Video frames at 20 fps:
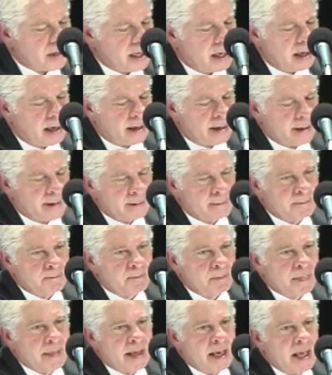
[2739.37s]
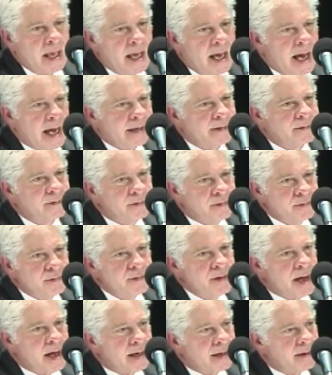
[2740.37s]
I do
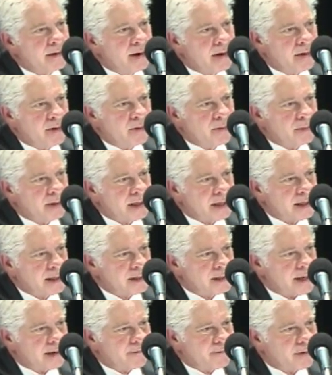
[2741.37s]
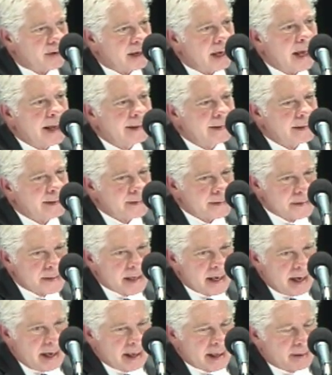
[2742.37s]
not know because I forgot to
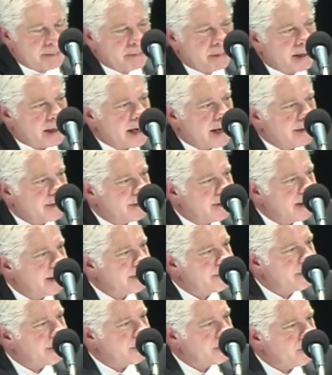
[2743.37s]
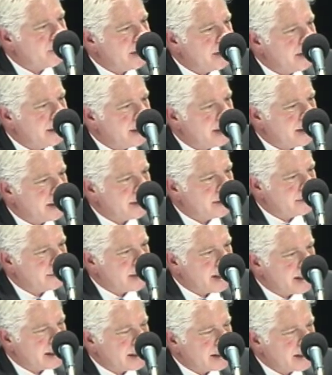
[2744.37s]
check, but I think that we
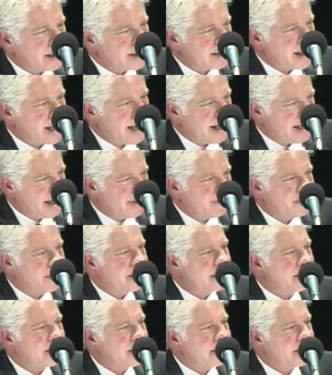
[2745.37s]
at least had every